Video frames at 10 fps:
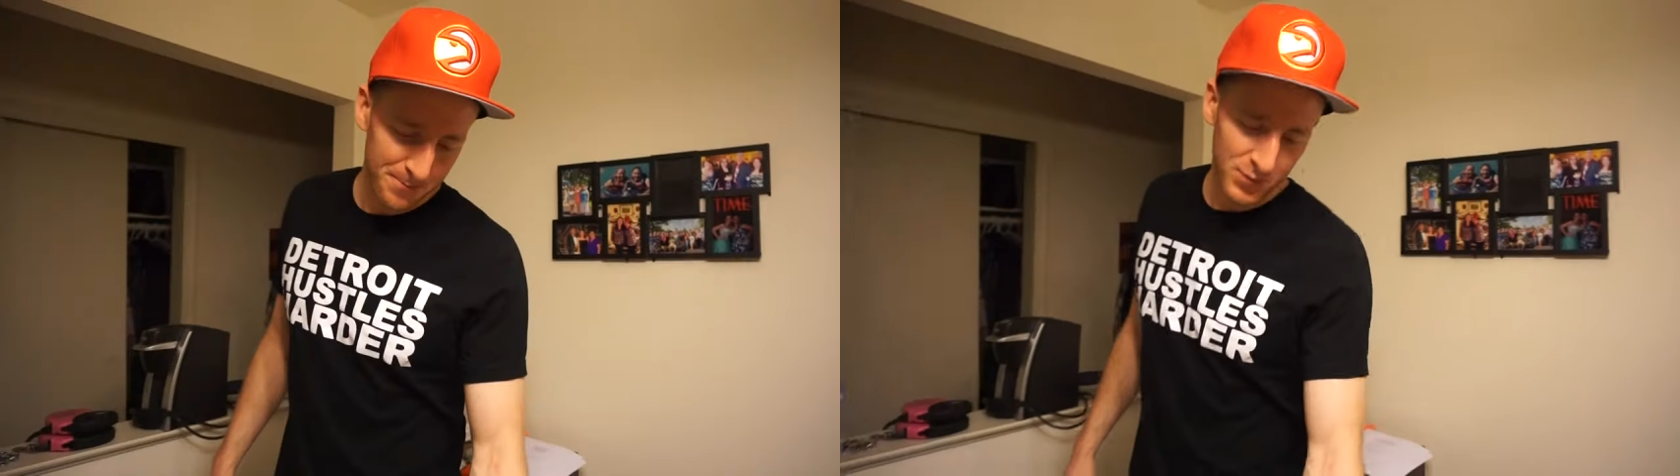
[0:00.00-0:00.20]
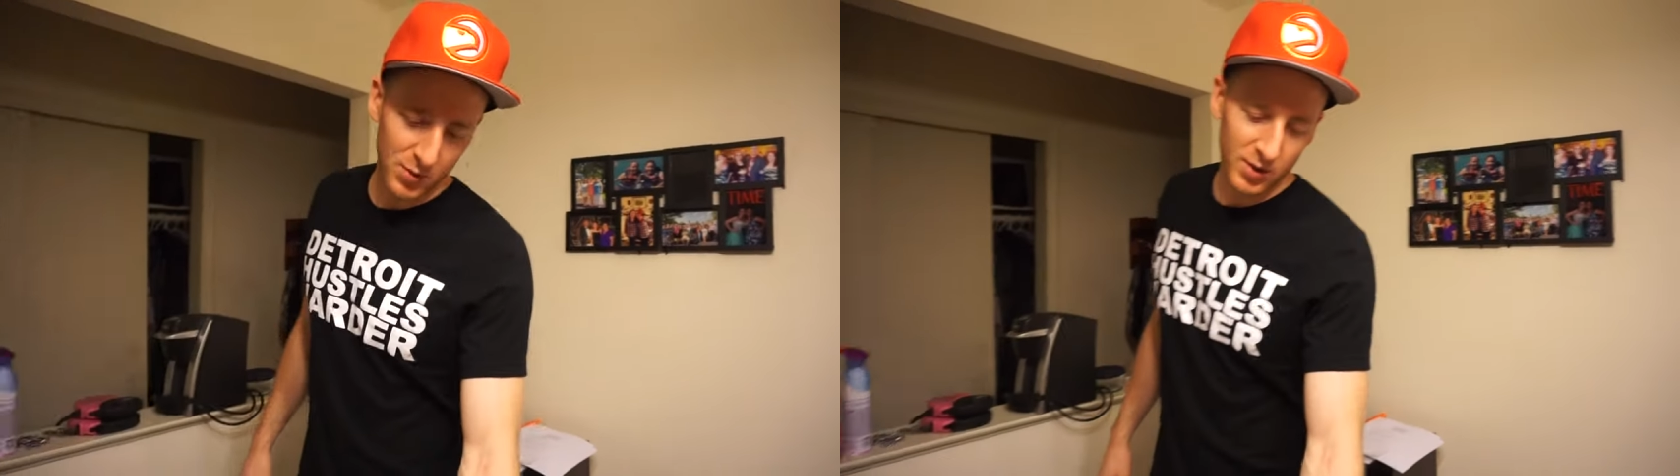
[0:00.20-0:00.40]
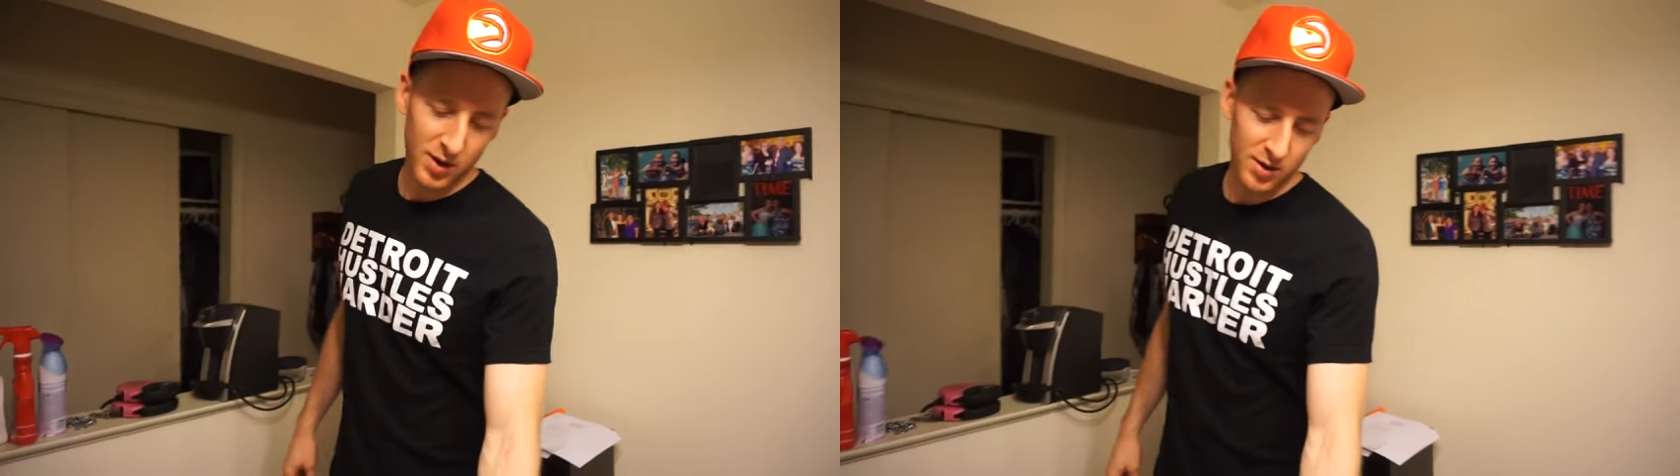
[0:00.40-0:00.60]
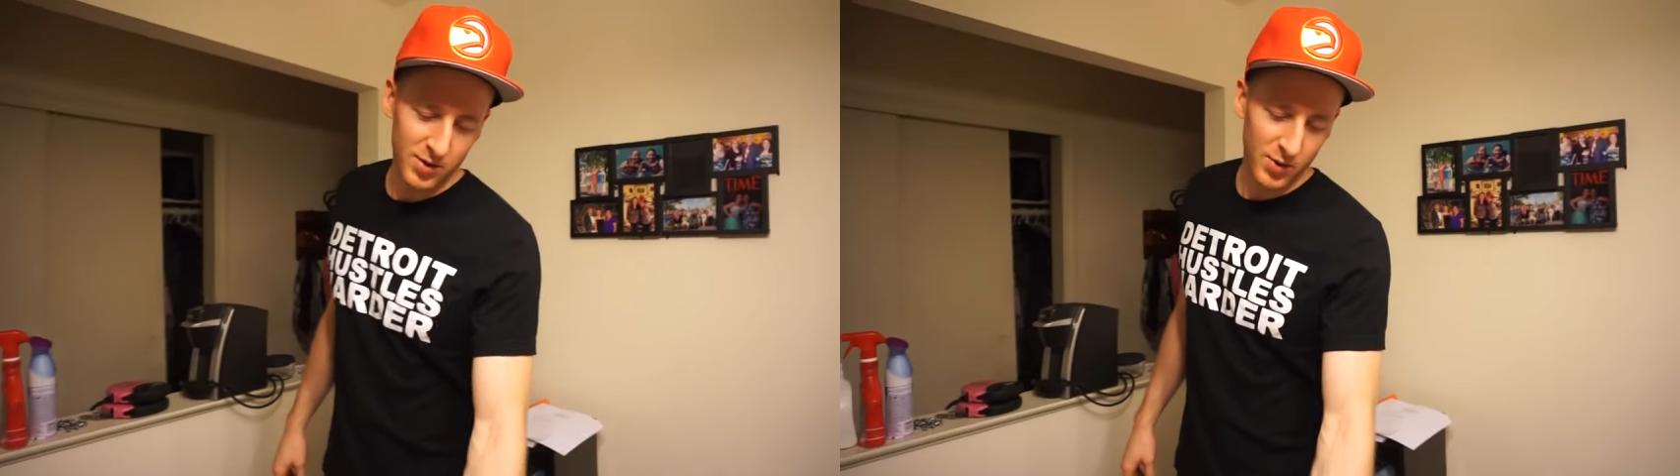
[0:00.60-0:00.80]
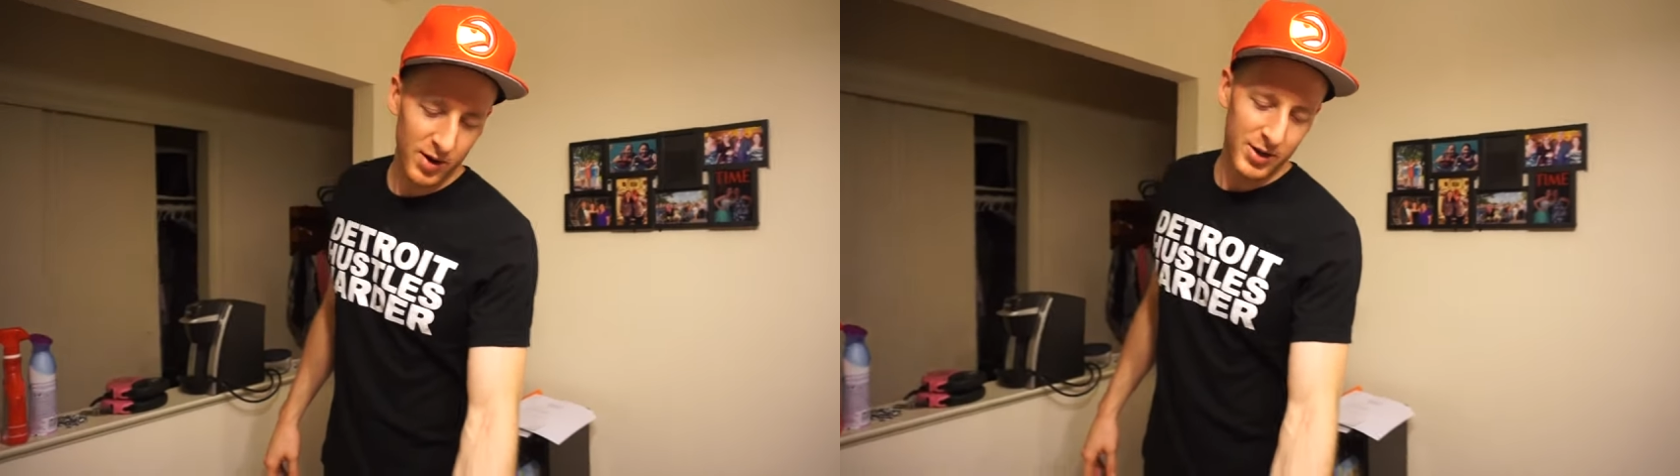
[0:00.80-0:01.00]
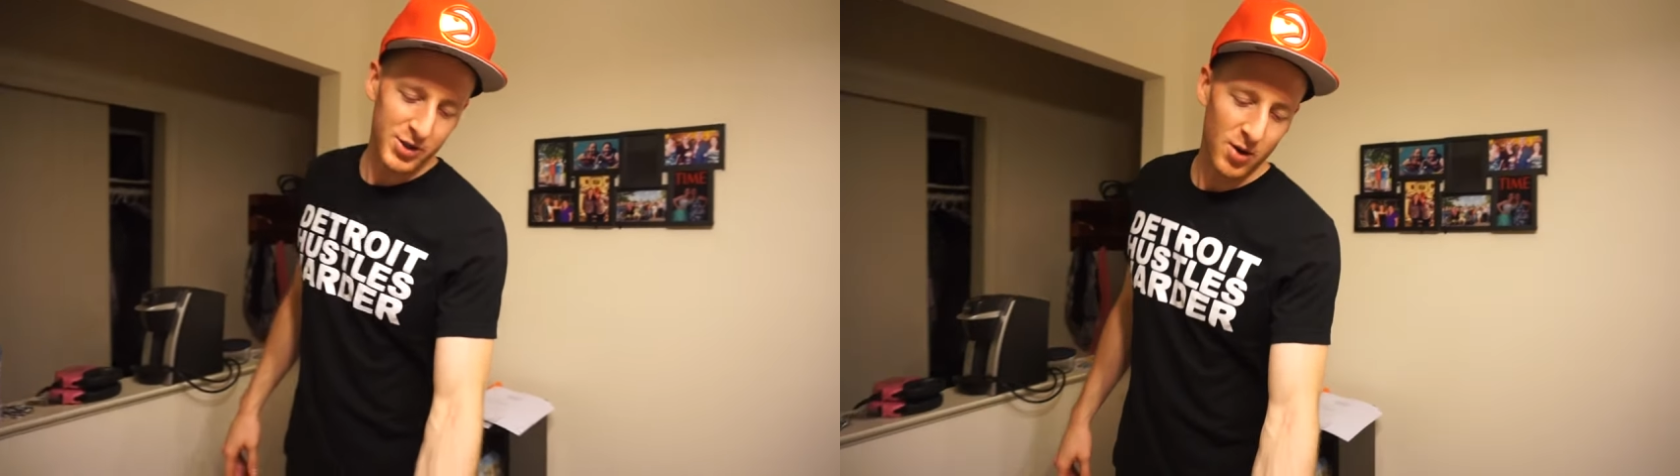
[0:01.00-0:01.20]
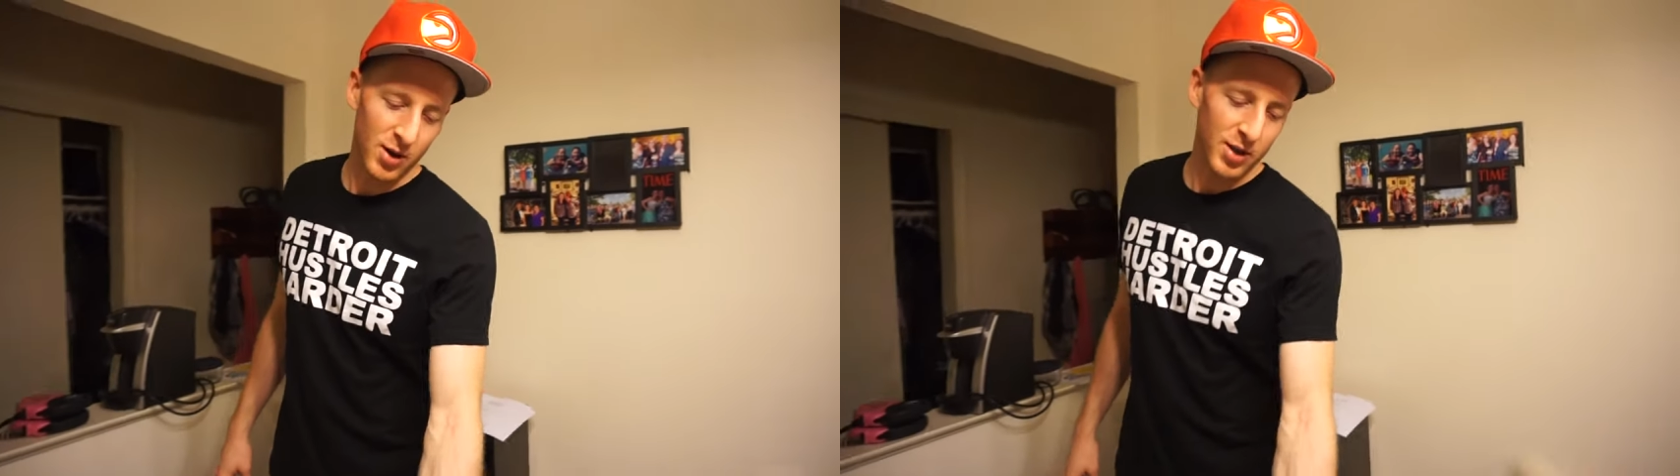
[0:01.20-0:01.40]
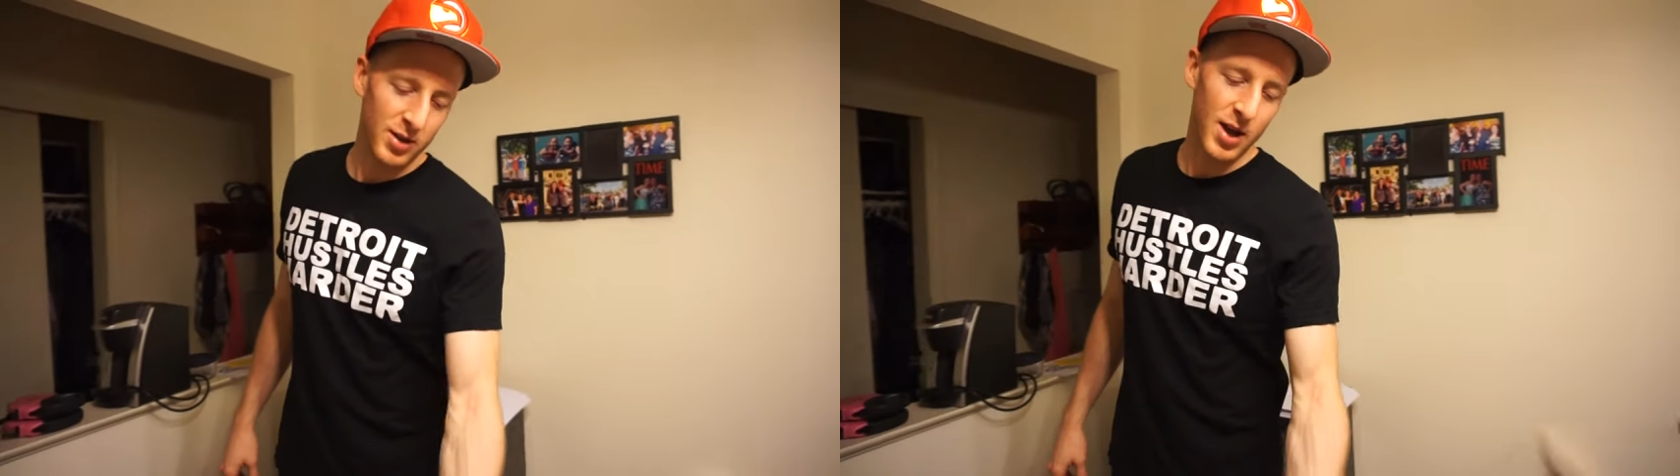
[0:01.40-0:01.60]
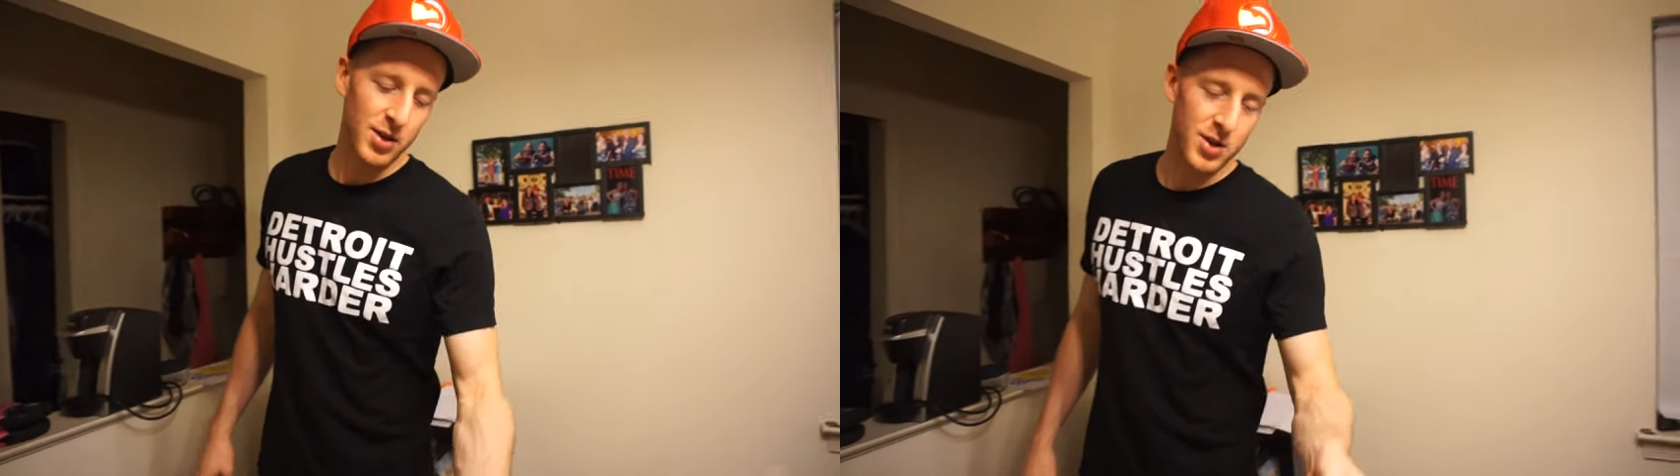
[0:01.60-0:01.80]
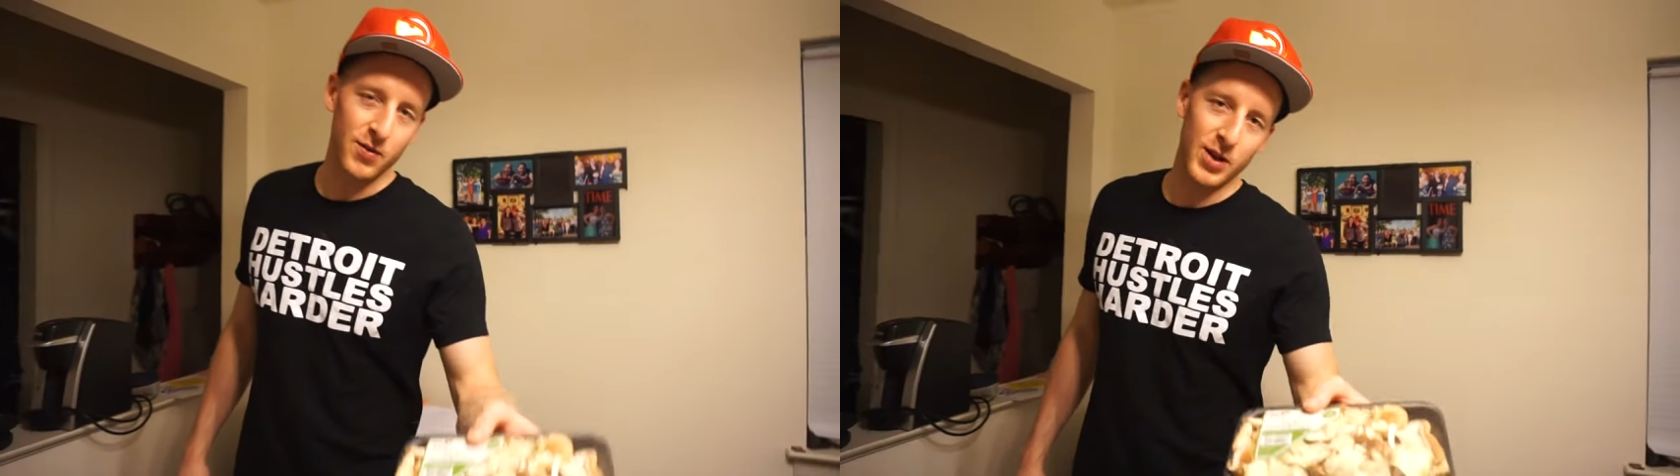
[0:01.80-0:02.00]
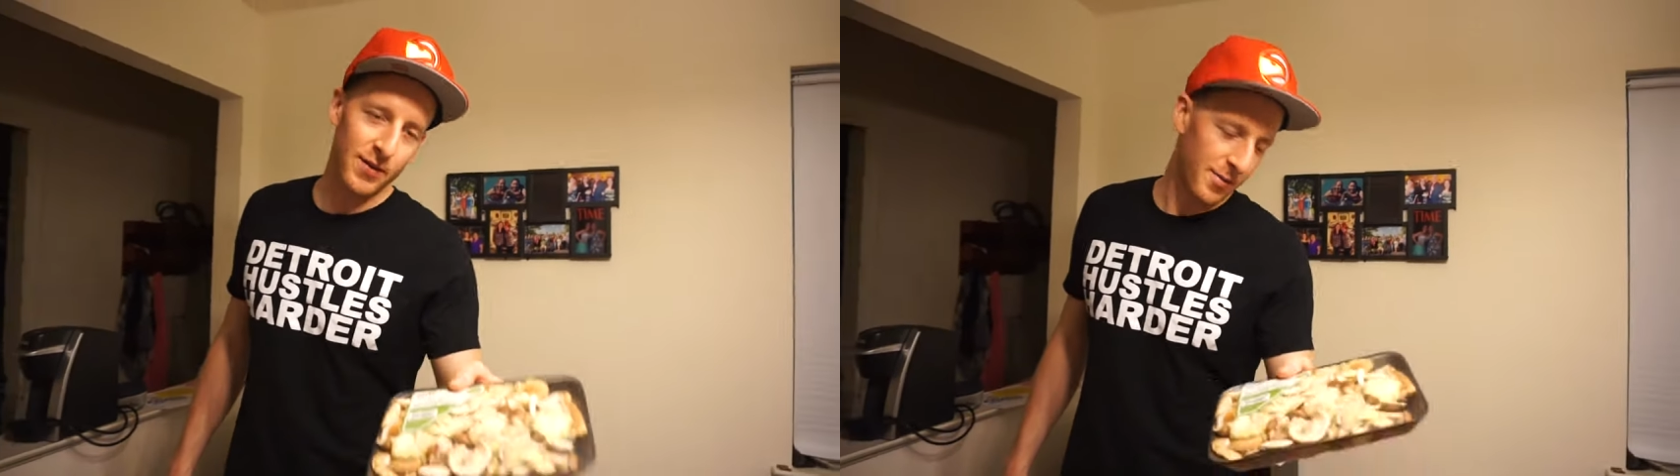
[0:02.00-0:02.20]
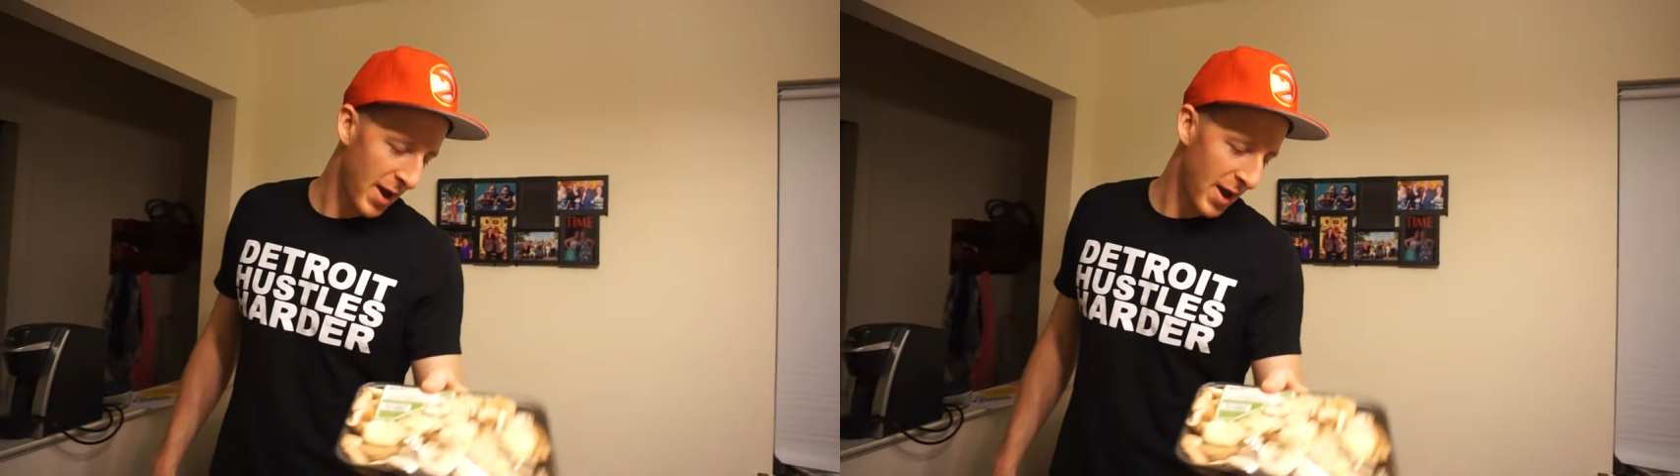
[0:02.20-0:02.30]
Then we, did we already show all this? Yeah, the stuff we got from